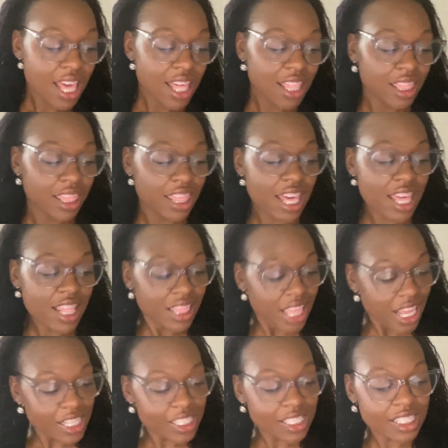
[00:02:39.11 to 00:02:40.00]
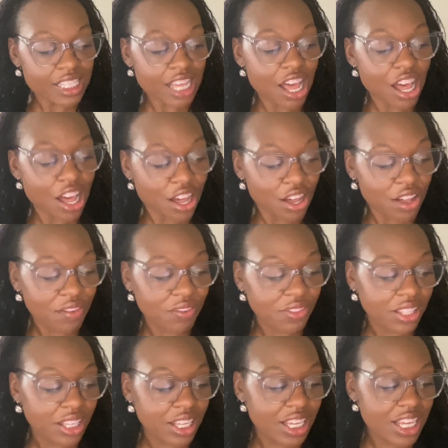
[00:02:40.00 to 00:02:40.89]
Then they
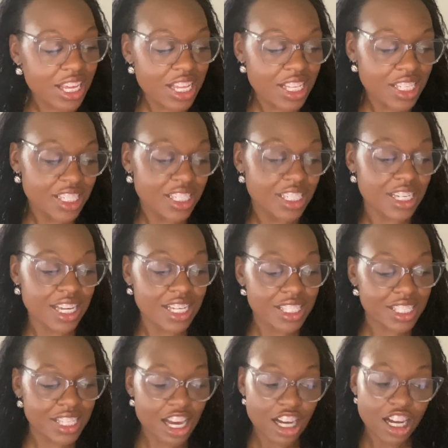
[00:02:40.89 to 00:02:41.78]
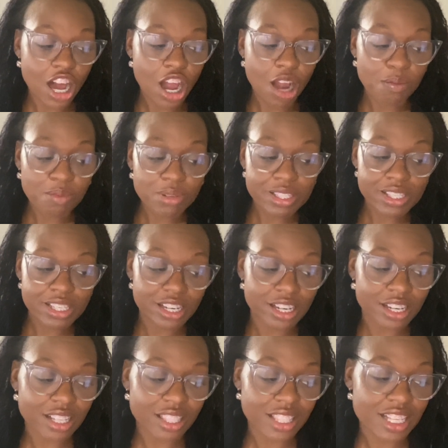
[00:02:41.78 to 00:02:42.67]
scoffed, "He's just a
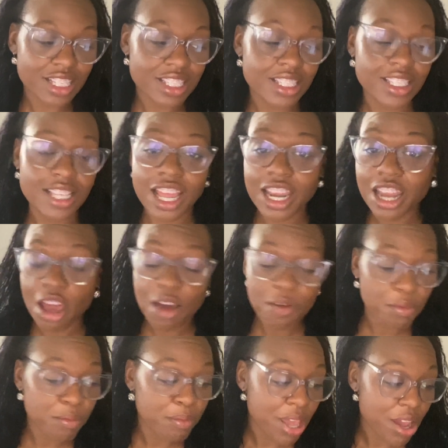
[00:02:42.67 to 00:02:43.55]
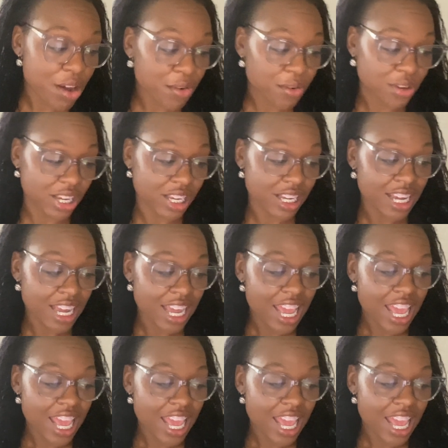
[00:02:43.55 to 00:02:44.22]
carpenter, the son of Mary,